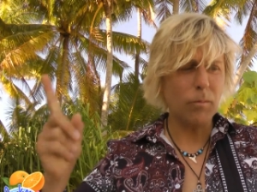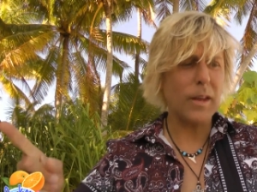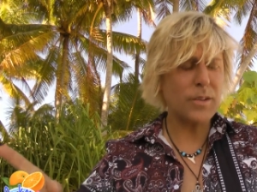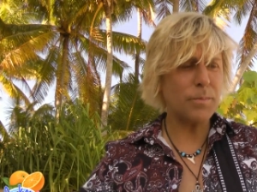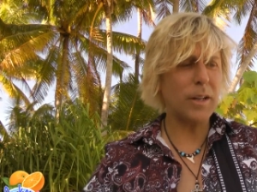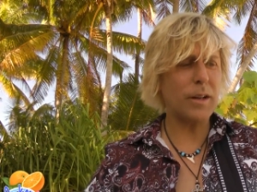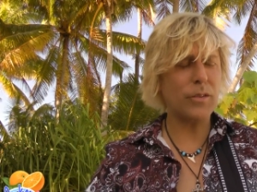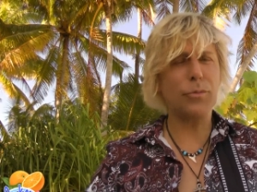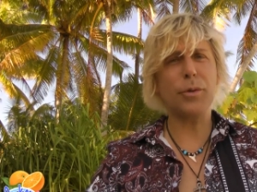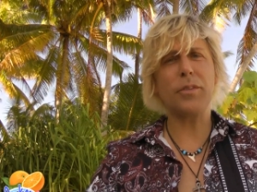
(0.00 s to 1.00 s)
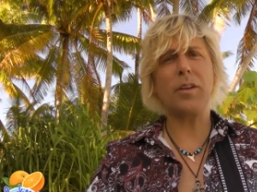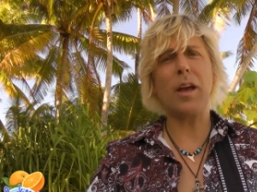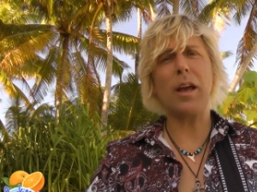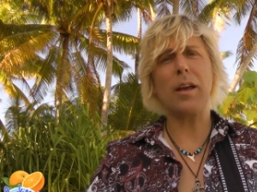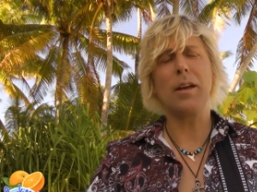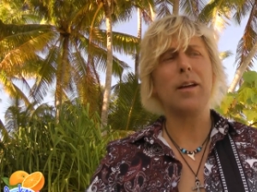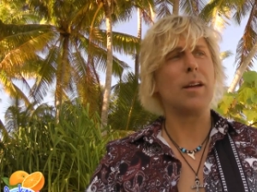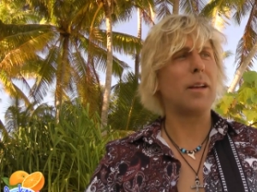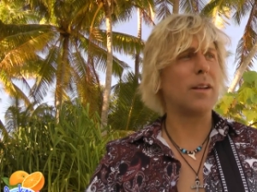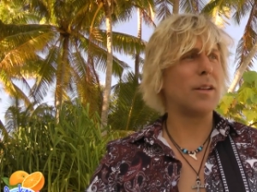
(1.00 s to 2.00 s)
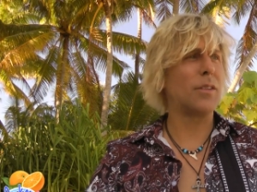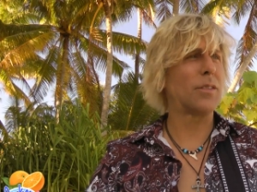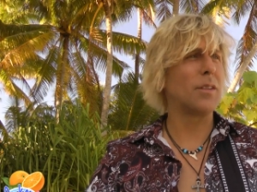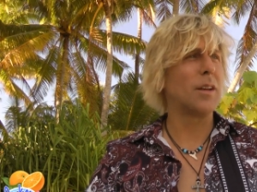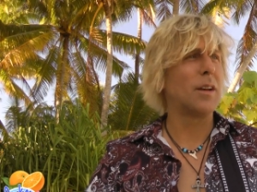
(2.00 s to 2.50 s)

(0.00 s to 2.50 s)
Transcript: that's my lesson for today: is